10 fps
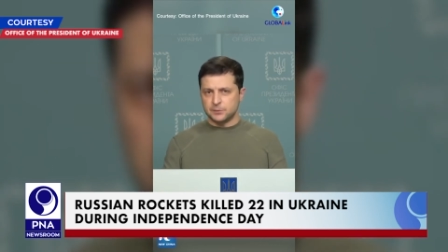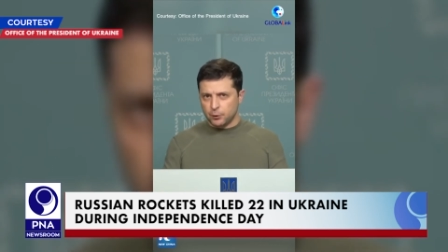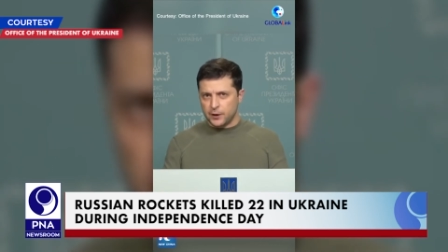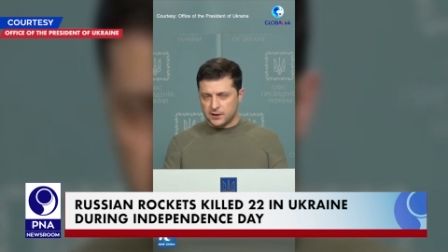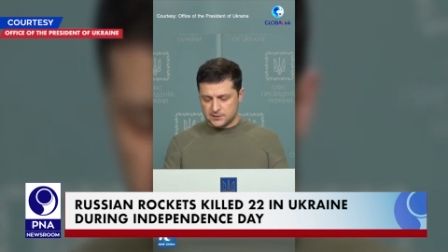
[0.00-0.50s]

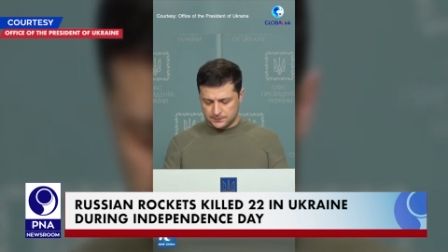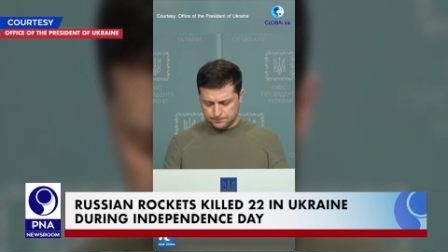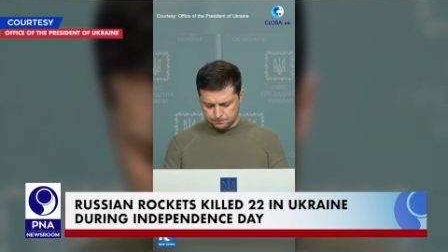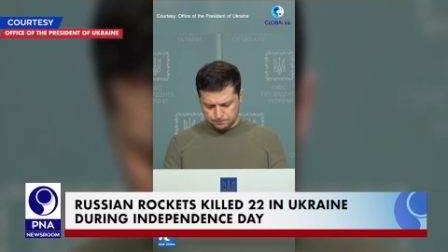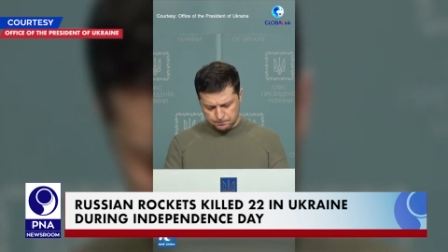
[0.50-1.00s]
west of
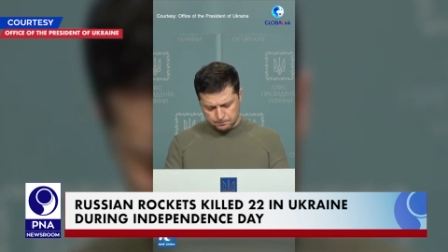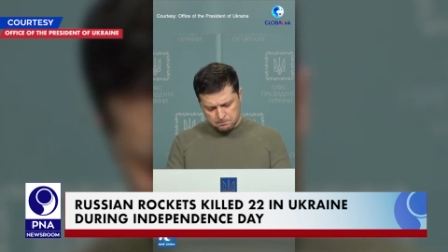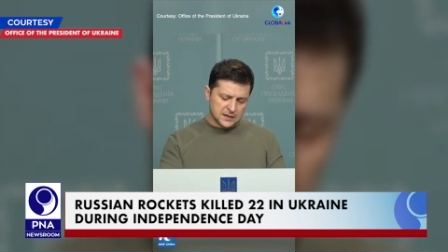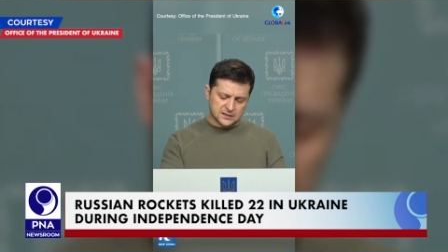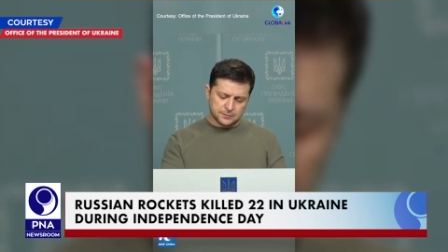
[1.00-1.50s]

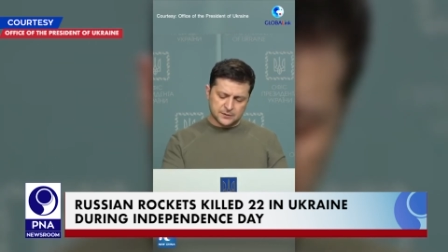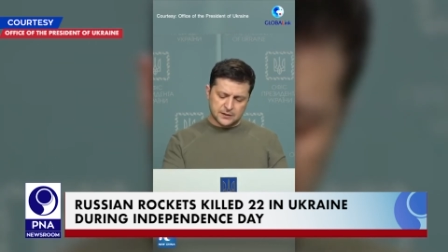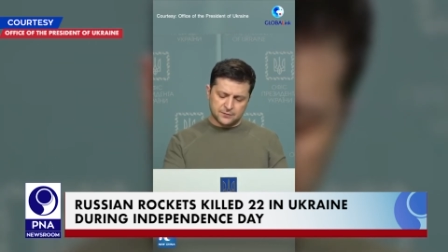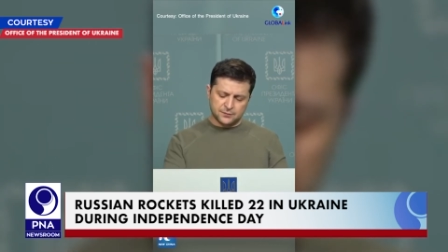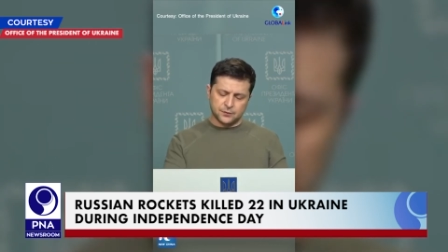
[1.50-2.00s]
Russian-occupied
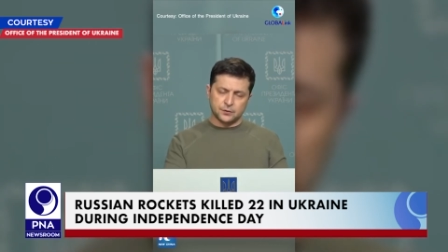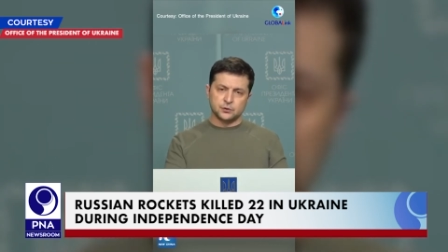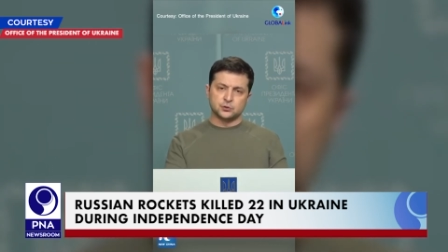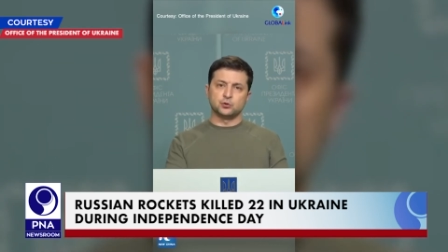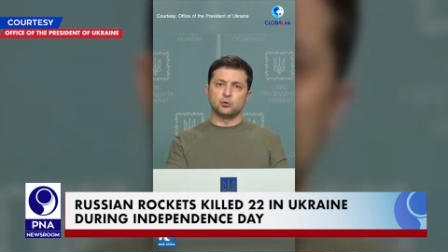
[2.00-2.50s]

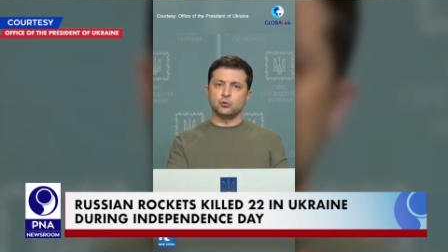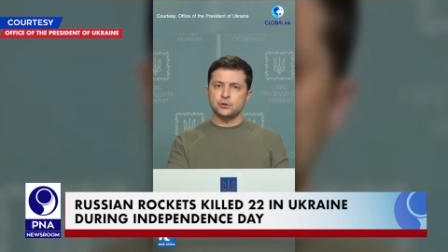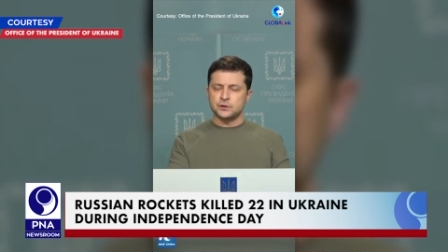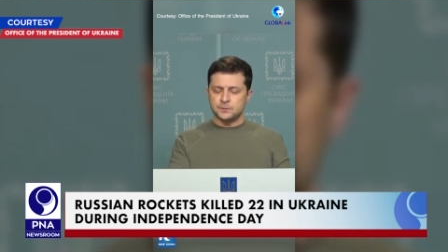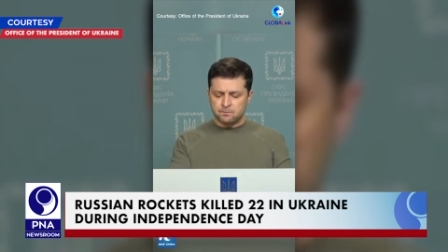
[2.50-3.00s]
Donetsk in
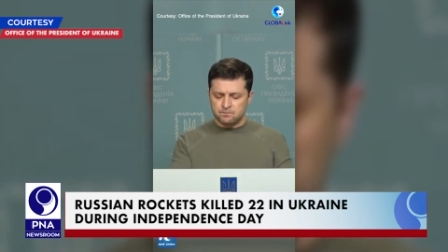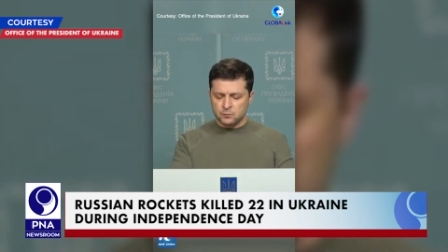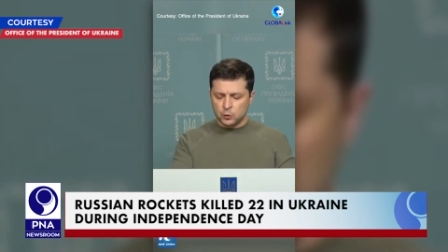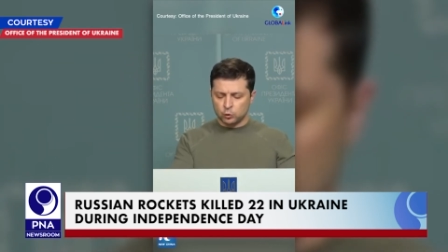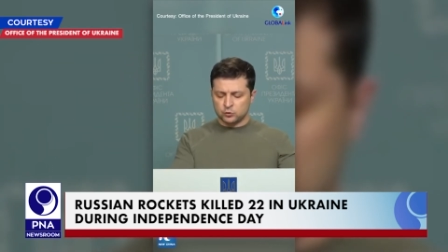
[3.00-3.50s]

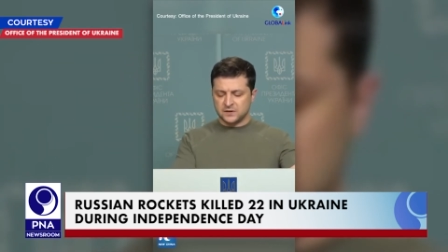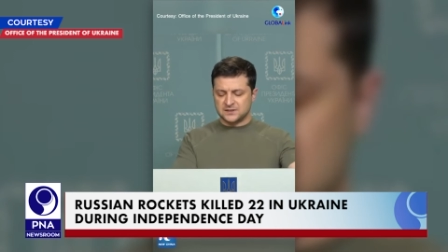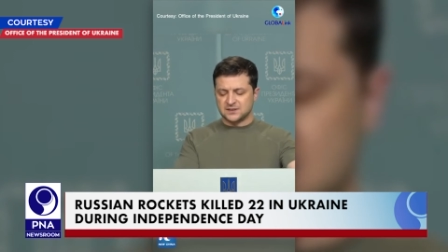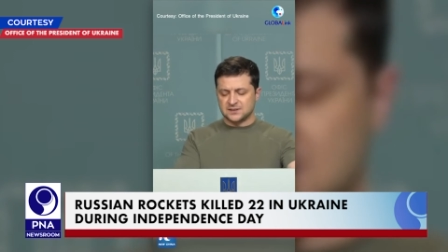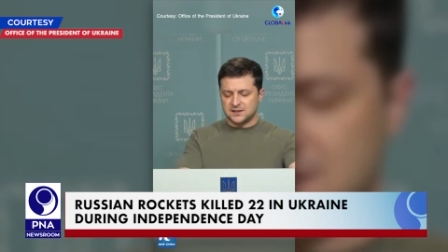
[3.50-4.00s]
eastern
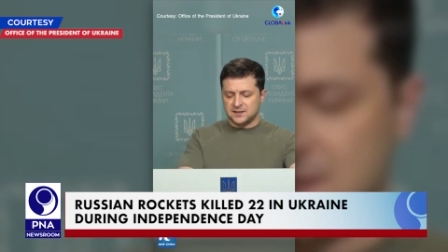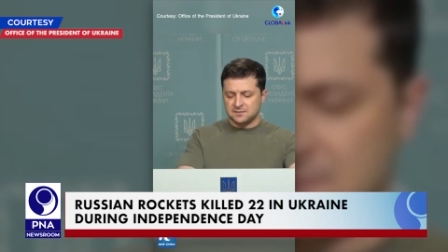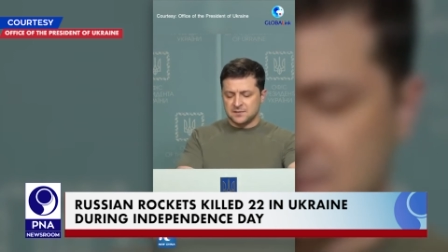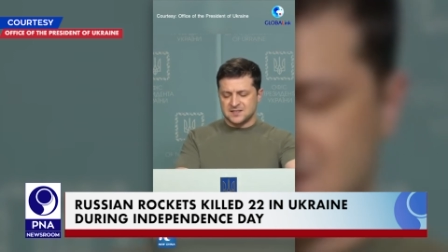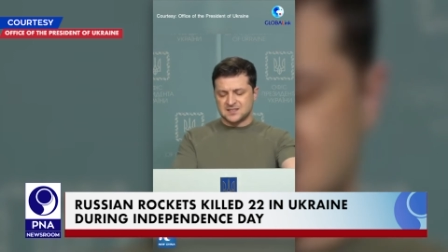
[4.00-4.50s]
Ukraine.
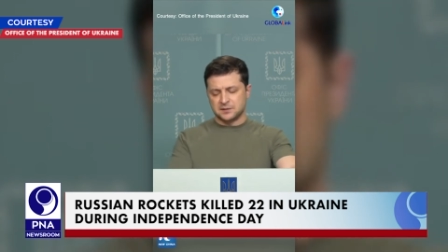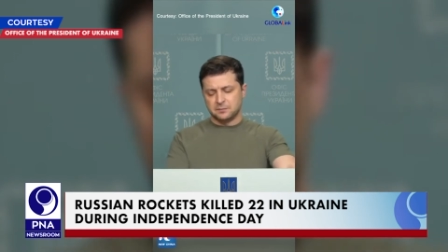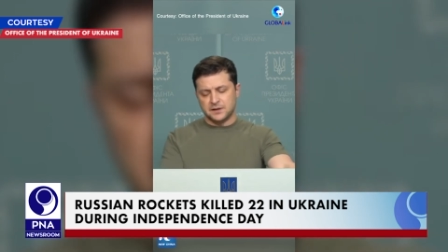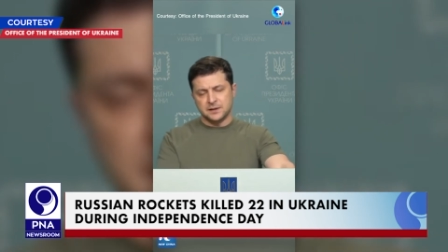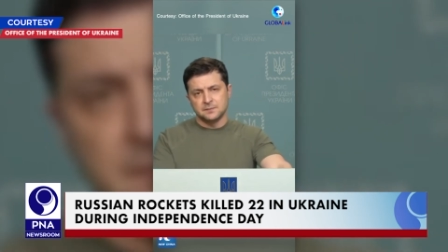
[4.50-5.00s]
Zelensky
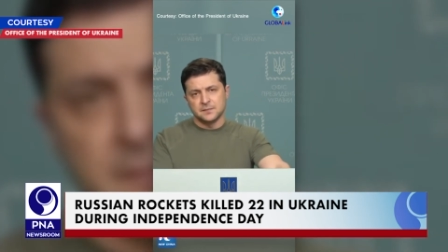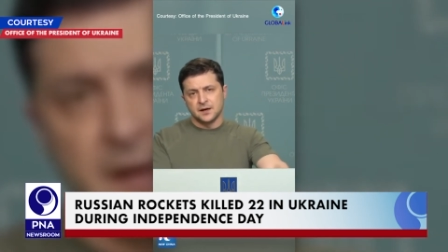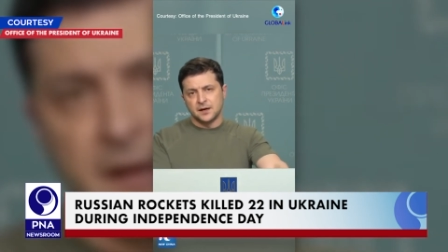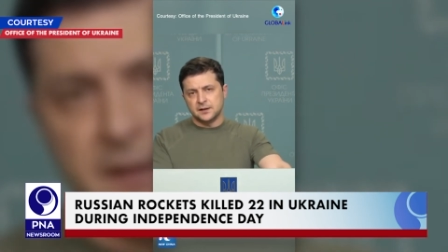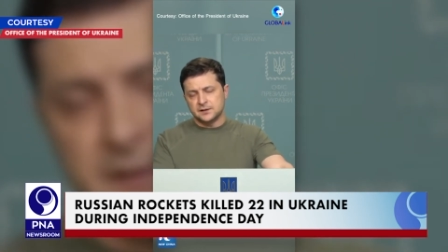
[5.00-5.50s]
said
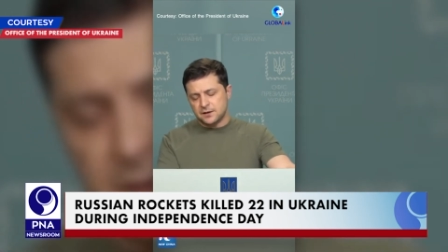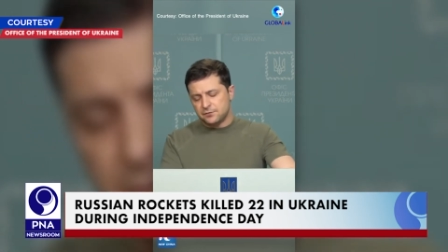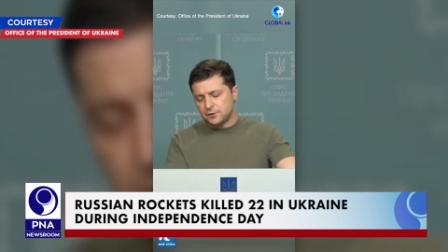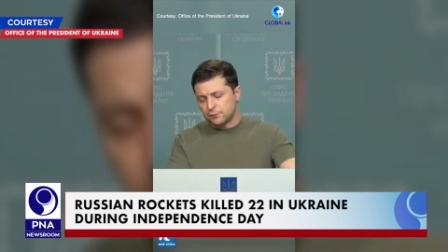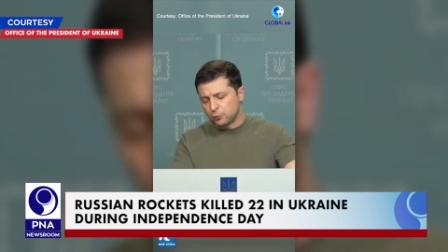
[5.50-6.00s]
Ukraine would
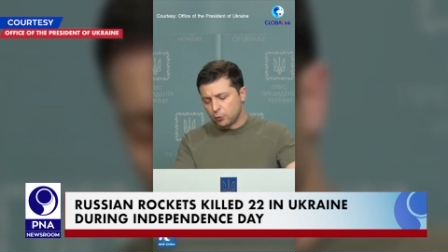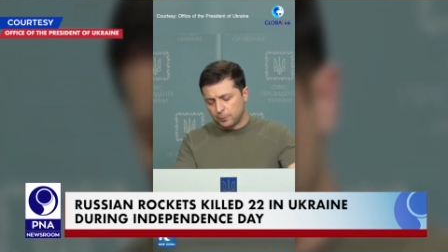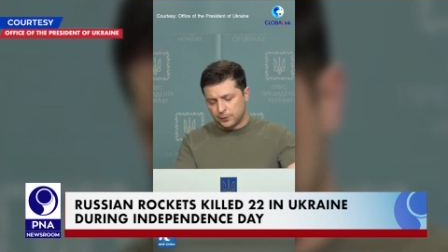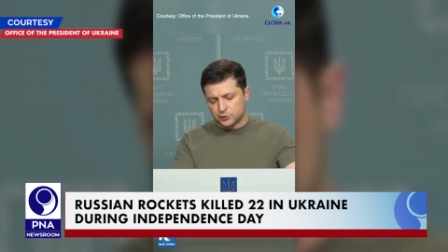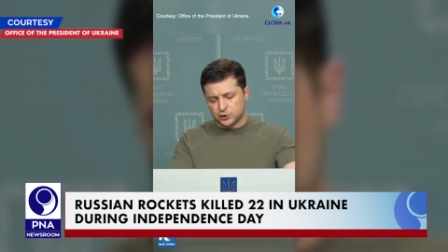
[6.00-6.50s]
make Russia
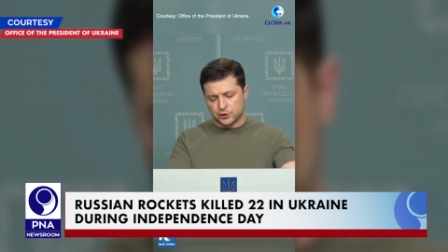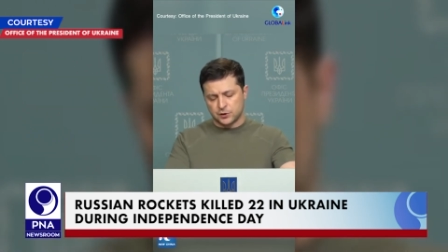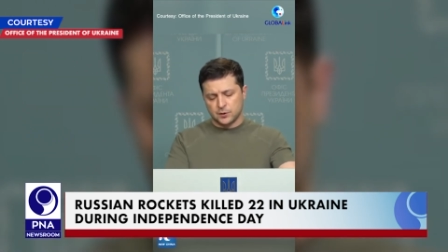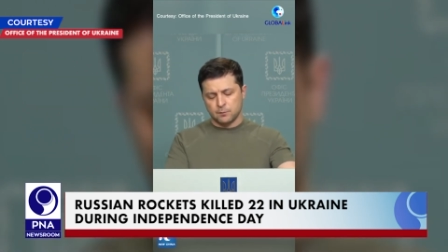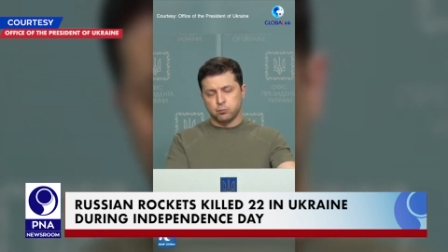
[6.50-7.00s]
take
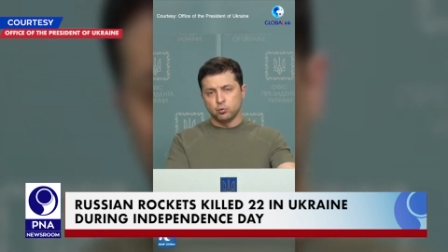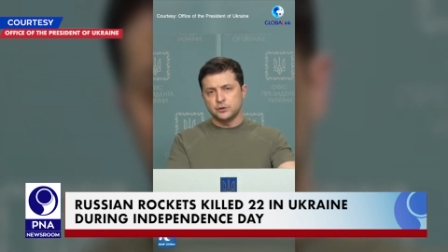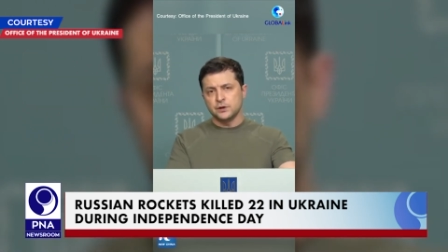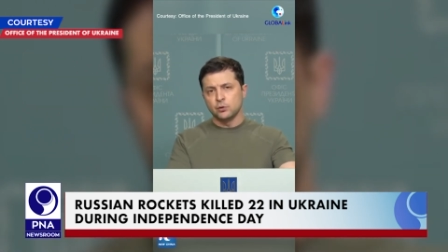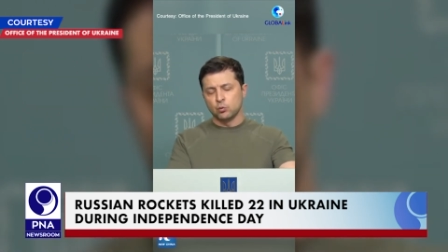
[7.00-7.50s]

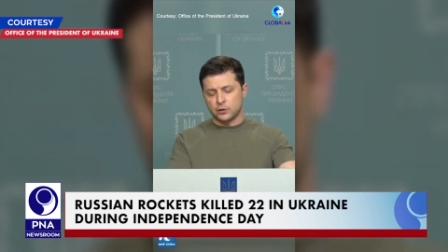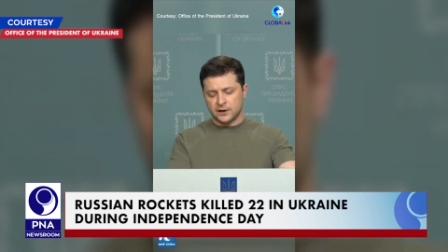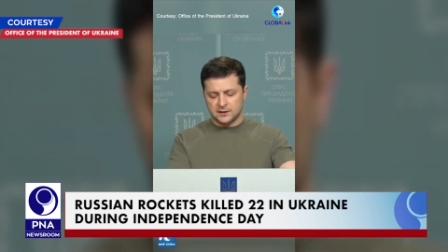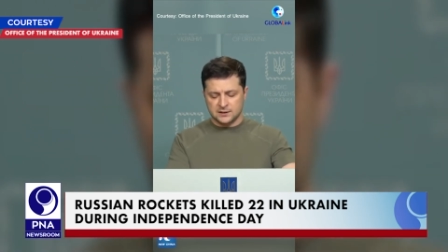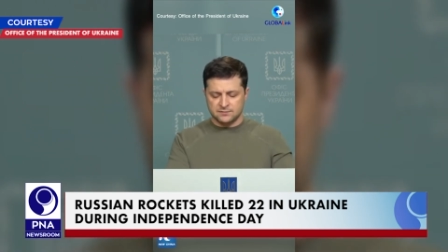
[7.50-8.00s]
responsibility for
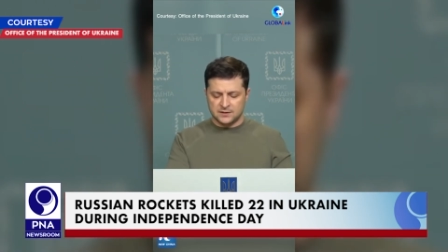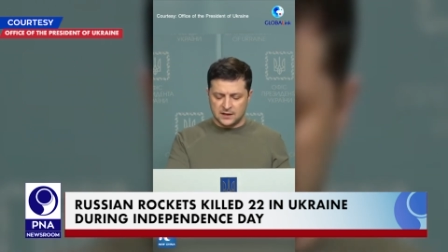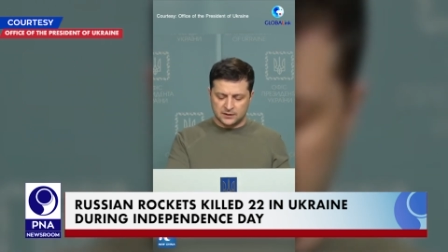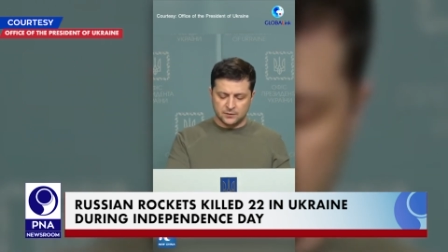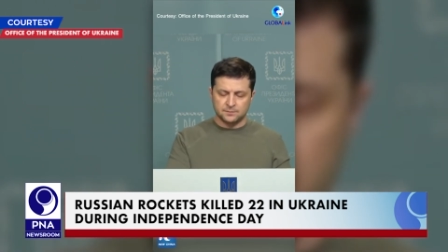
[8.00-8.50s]
everything
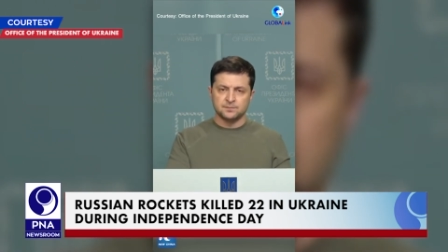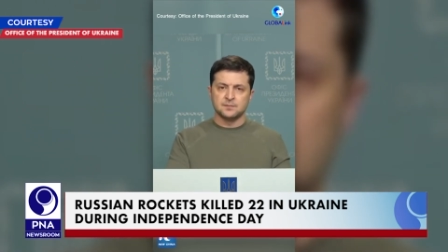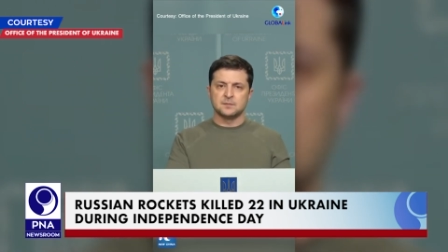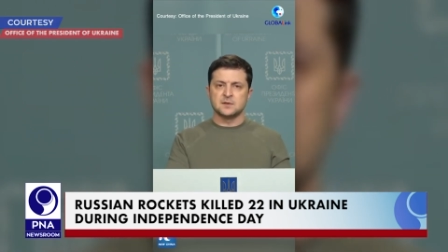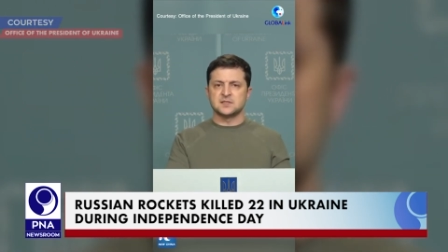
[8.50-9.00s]
it had done.